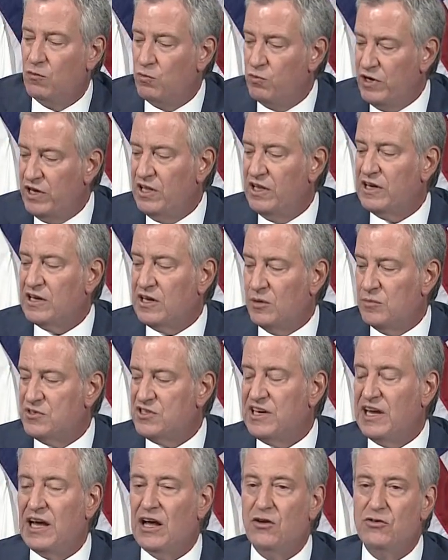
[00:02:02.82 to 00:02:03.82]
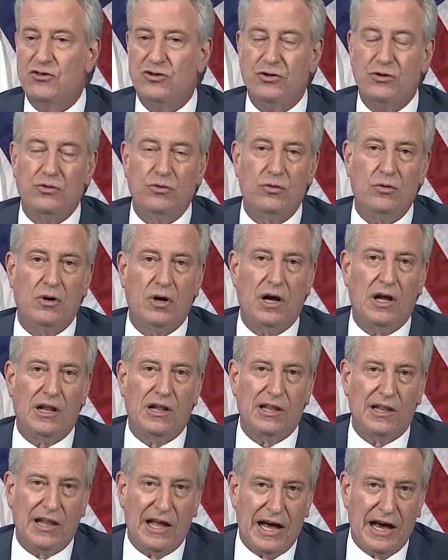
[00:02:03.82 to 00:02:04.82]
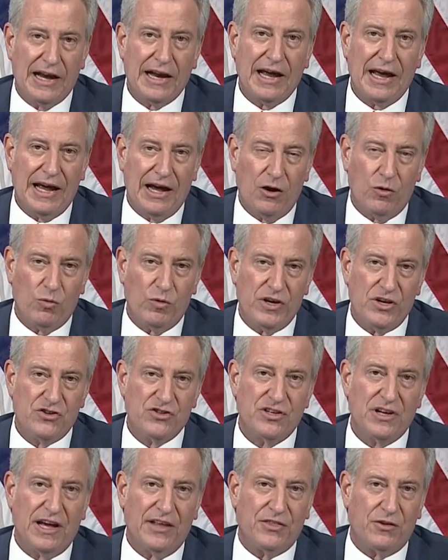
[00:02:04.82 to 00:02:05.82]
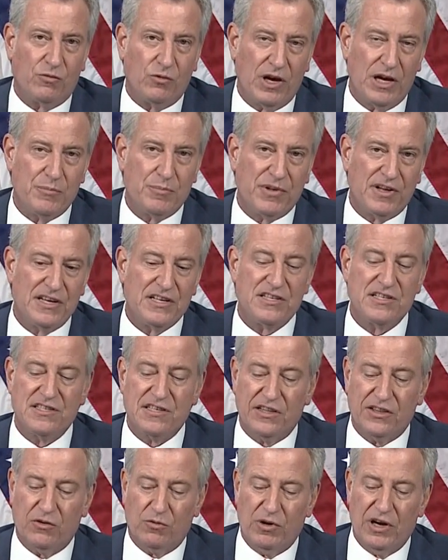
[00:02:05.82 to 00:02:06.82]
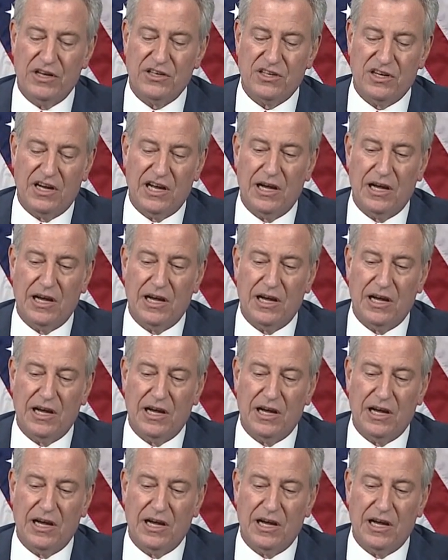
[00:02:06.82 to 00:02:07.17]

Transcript: It really comes down to a lot of outreach at the right places at the right